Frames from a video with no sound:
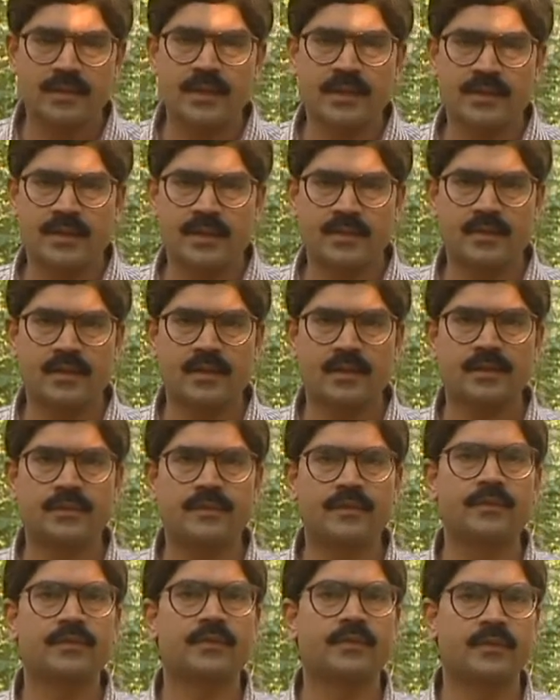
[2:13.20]
is the extension
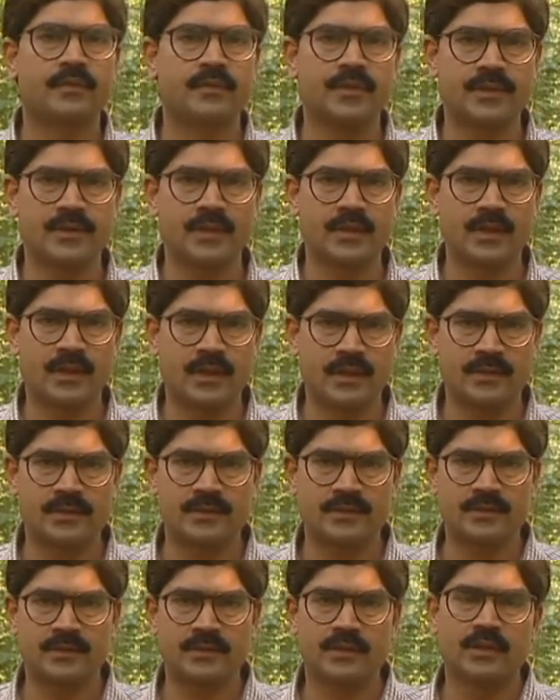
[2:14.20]
of Western
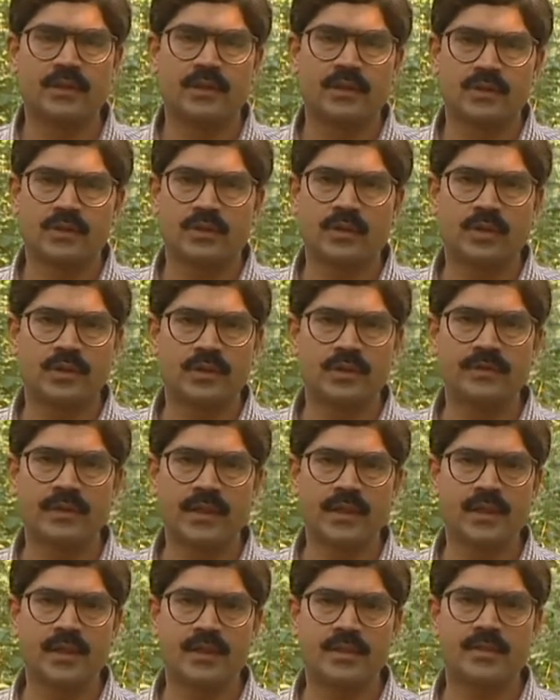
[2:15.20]
Ghats, so it's
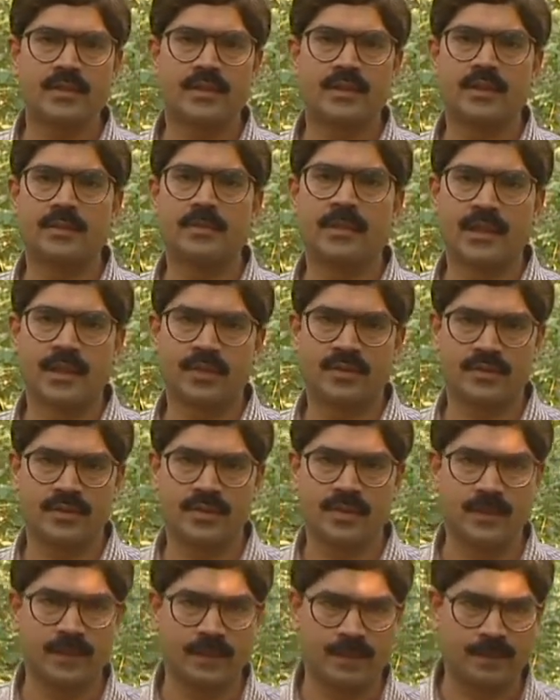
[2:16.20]
very rich in
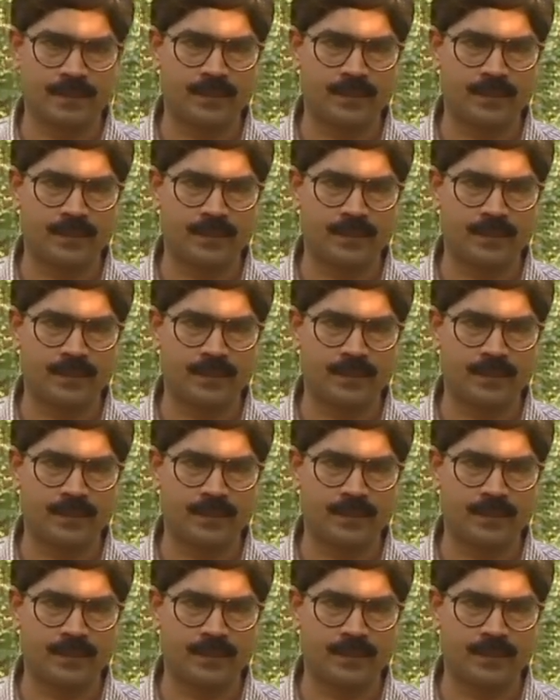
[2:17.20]
biodiversity.